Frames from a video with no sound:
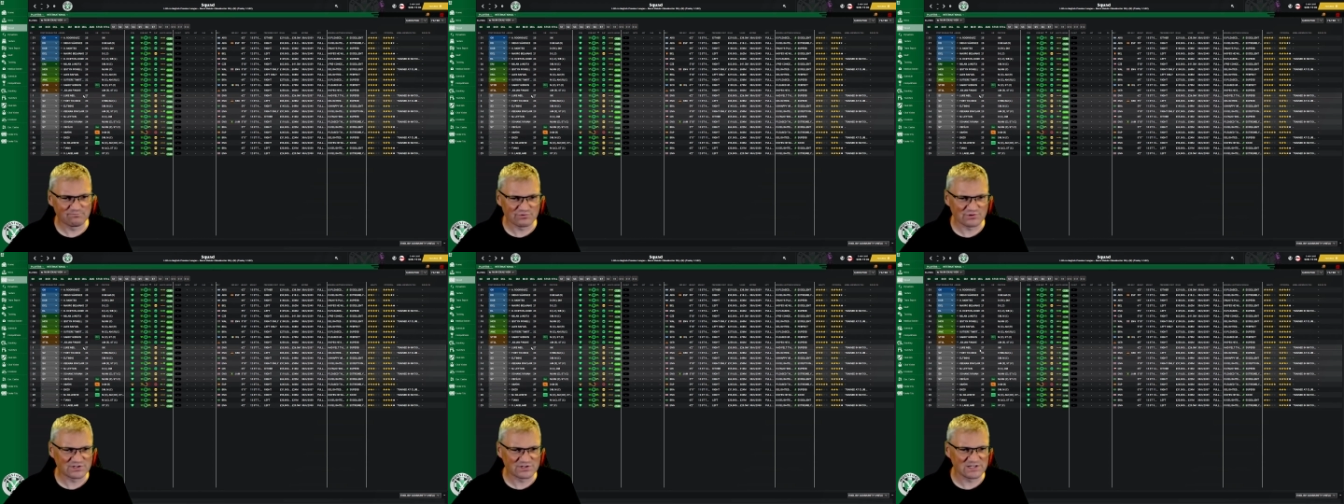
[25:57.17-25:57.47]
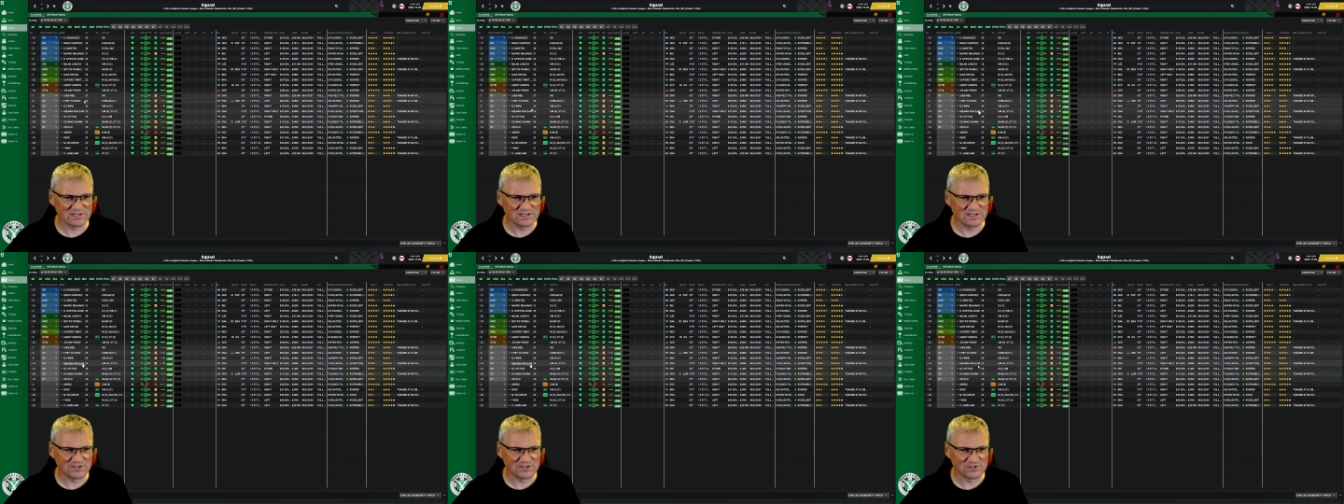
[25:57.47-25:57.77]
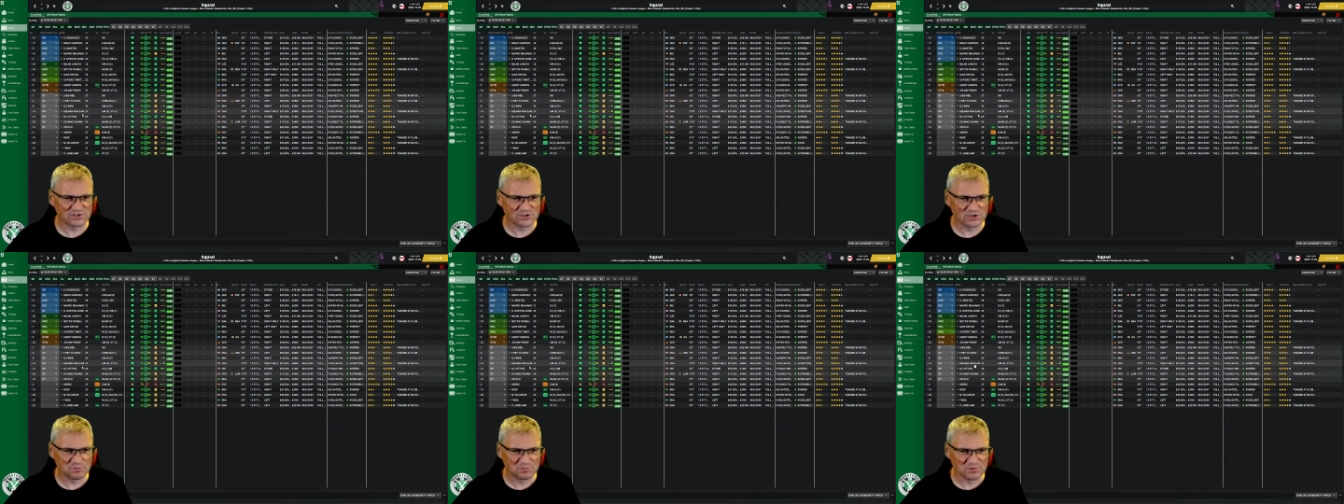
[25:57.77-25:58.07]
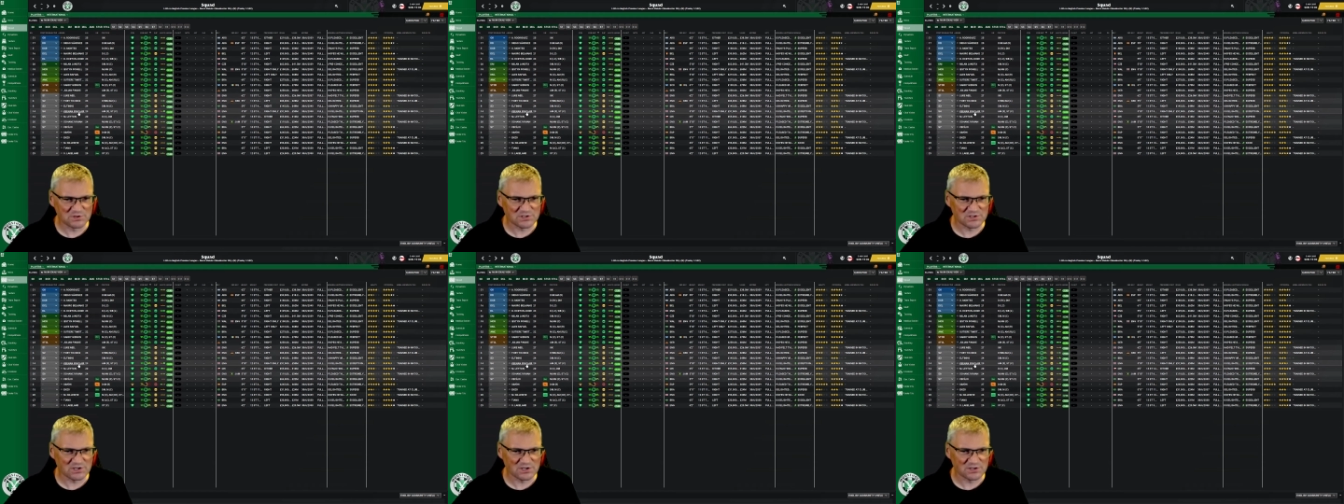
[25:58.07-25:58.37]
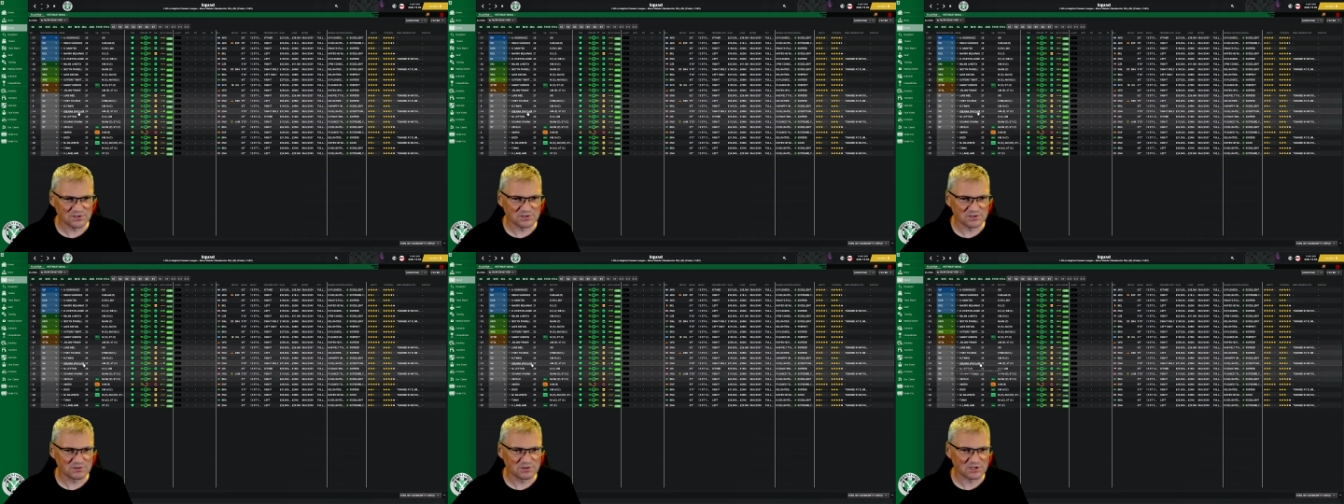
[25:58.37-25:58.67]
Brazilian
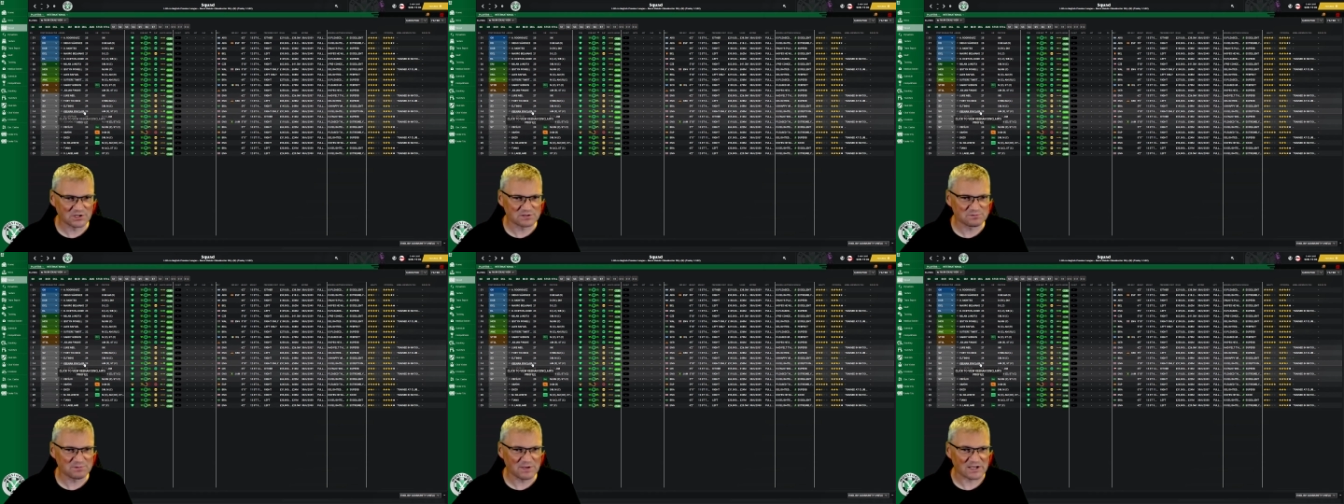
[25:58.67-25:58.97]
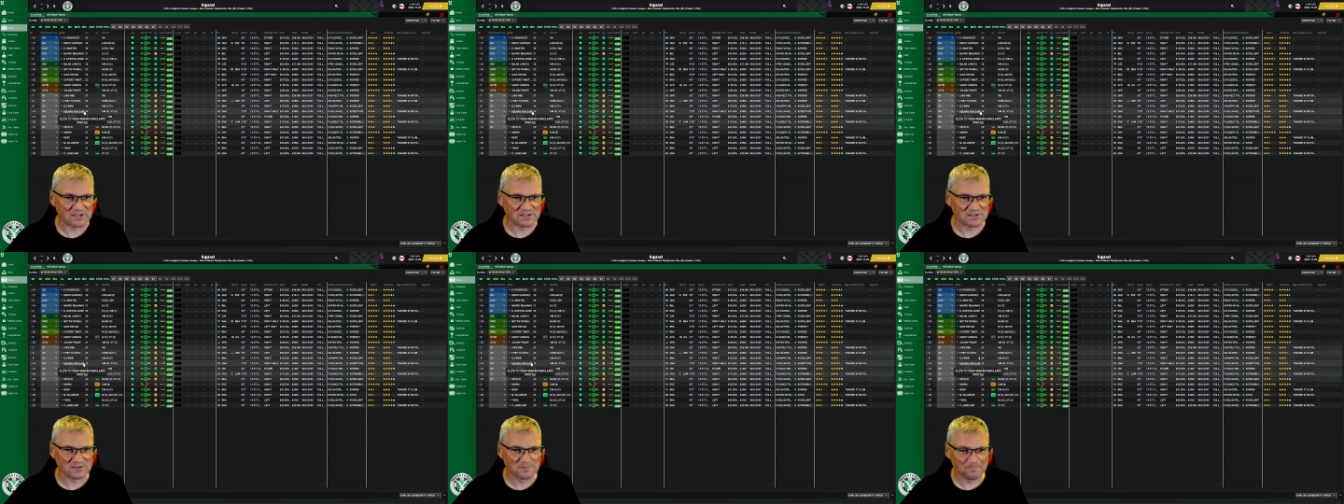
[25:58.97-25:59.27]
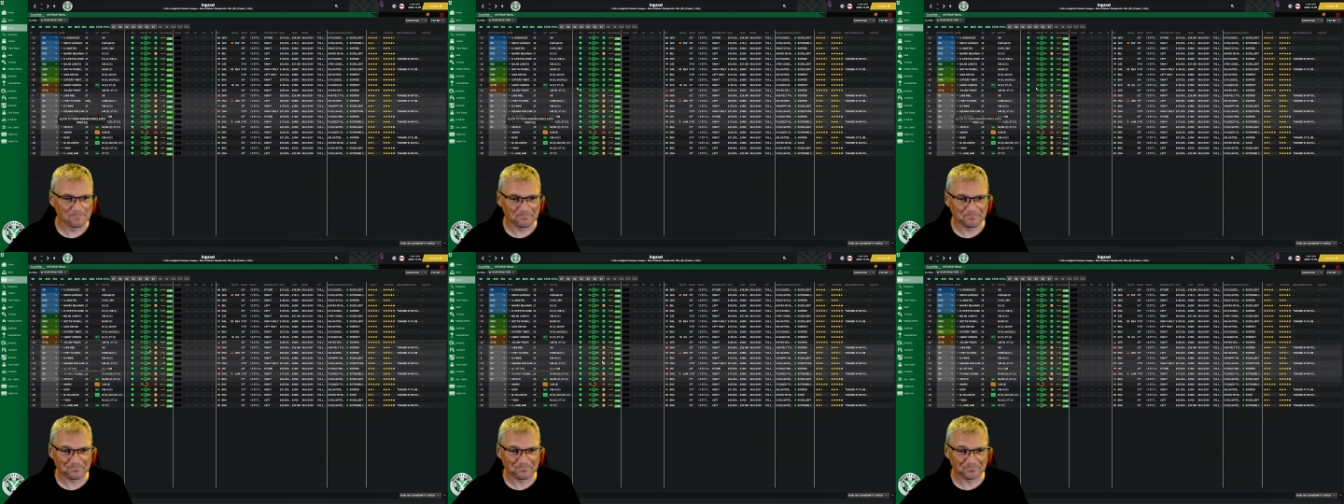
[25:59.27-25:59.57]
superstars that you expect.